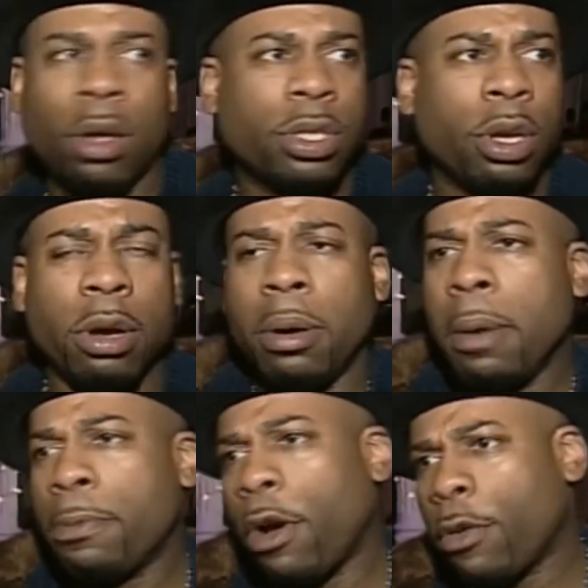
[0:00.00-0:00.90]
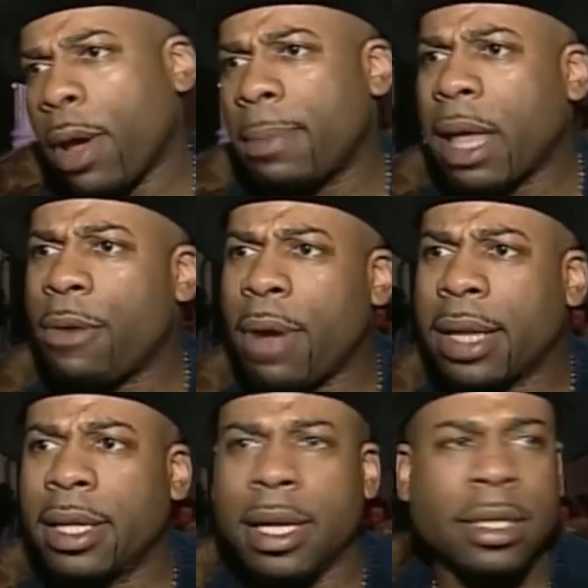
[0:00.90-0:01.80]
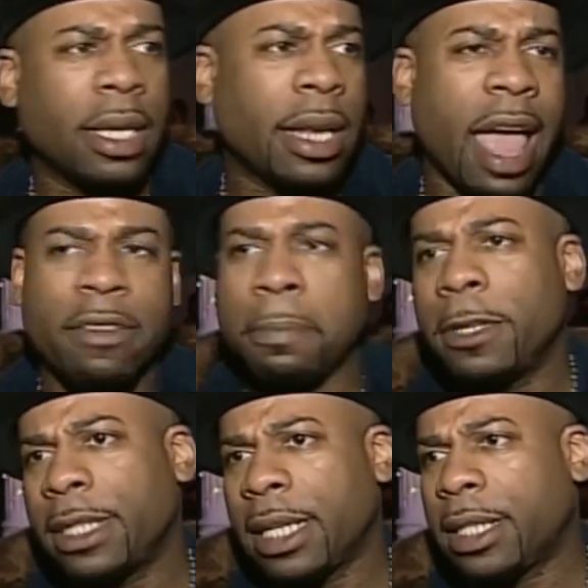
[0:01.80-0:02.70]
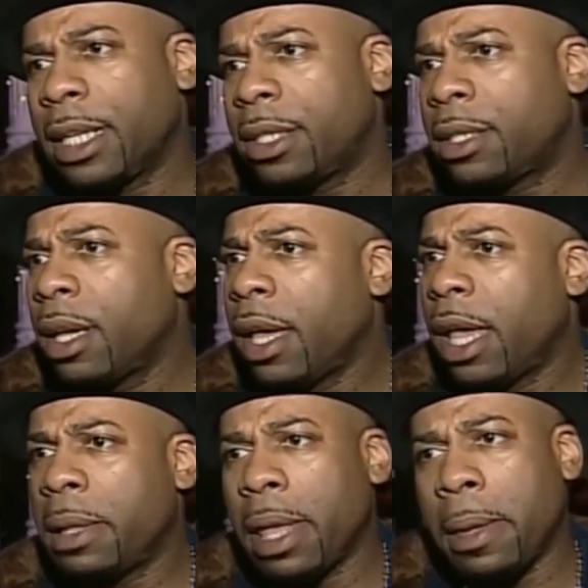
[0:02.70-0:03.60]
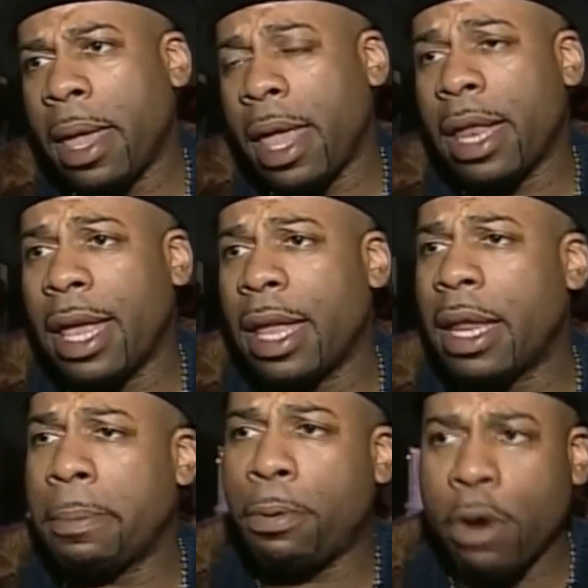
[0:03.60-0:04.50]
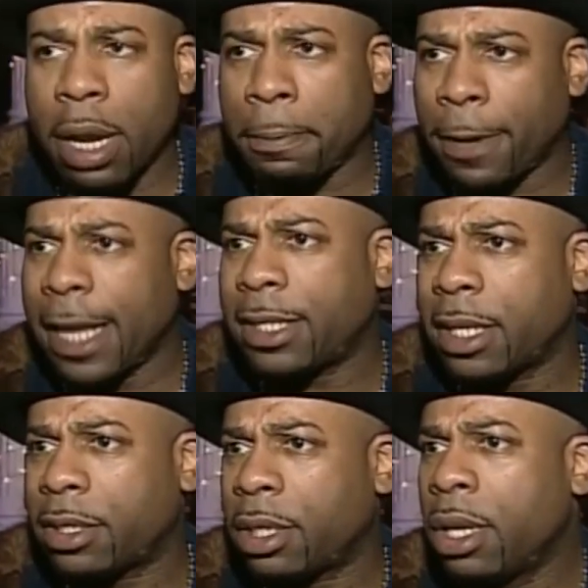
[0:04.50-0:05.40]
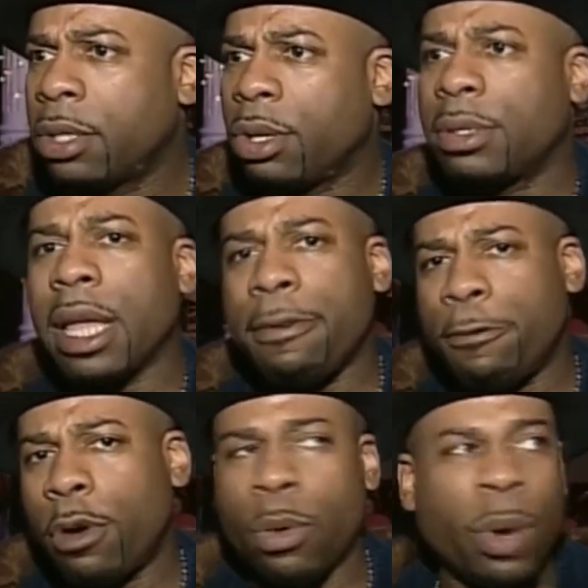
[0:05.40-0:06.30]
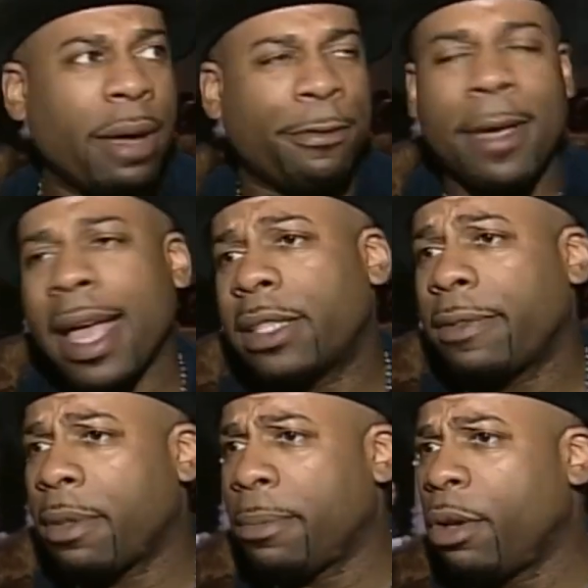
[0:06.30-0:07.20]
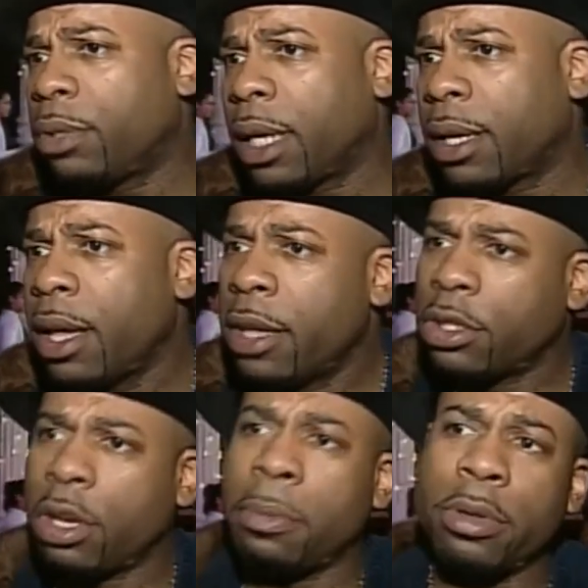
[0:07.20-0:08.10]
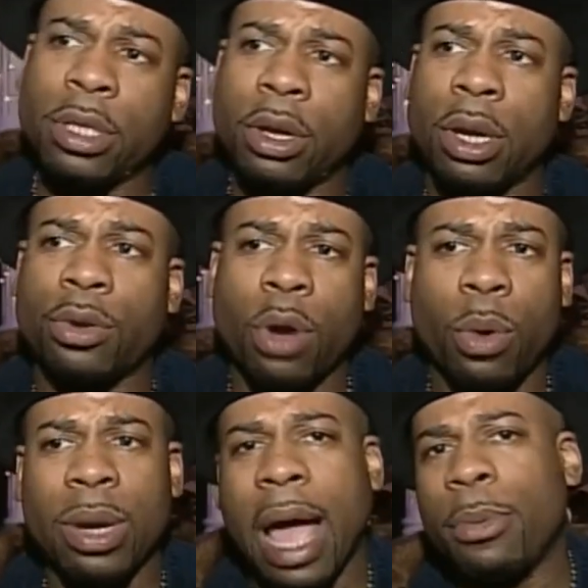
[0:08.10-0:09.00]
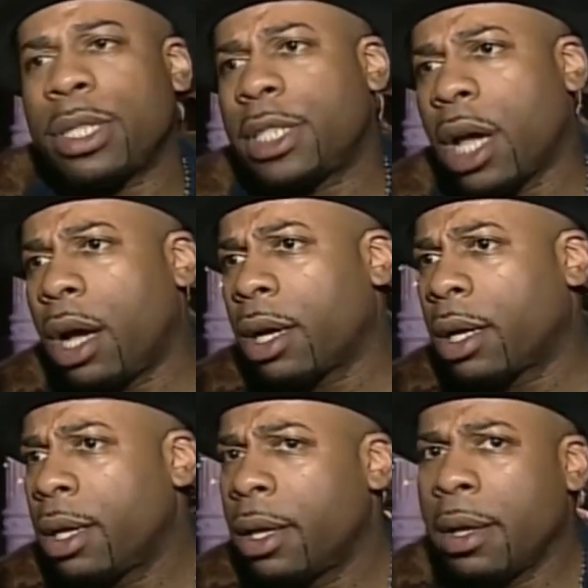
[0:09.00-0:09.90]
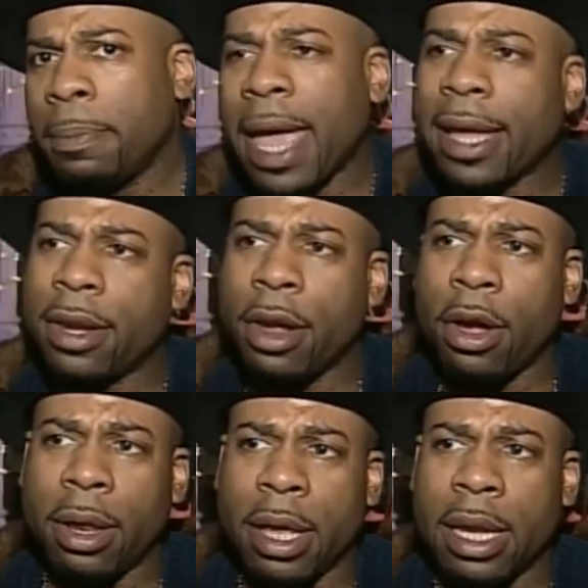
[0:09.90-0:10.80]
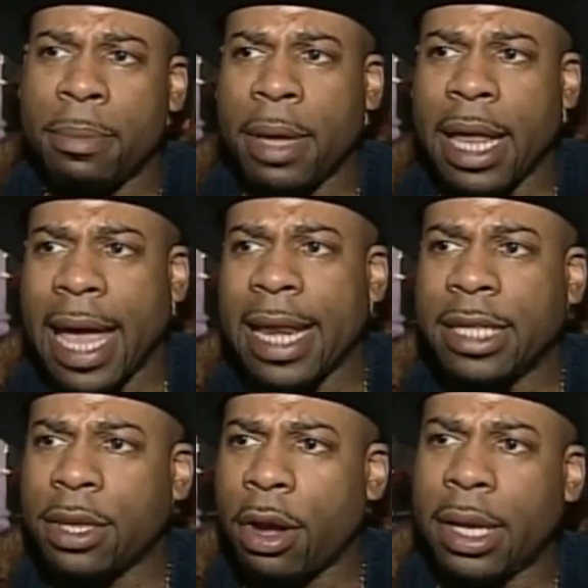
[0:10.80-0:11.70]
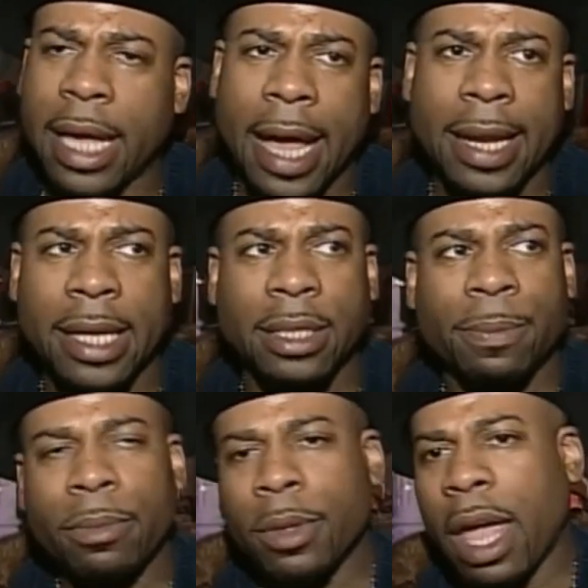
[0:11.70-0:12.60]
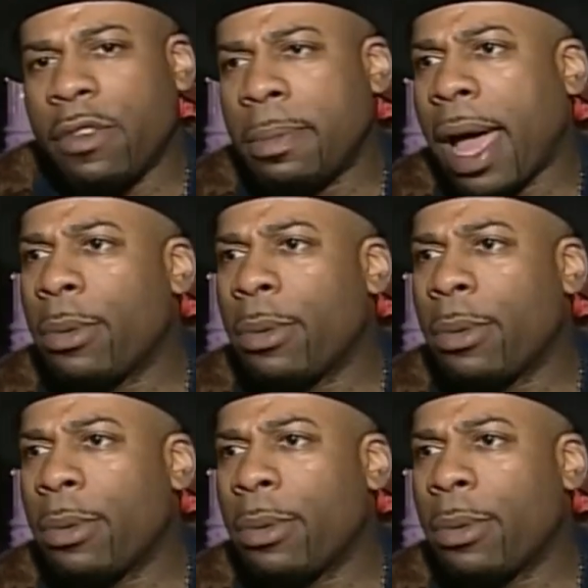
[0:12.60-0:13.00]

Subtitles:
Jay was the DJ for the groundbreaking group Run DMC. They were the first rappers to appear on the cover of Rolling Stone magazine, perform on Saturday Night Live, and win a Grammy Lifetime Achievement Award.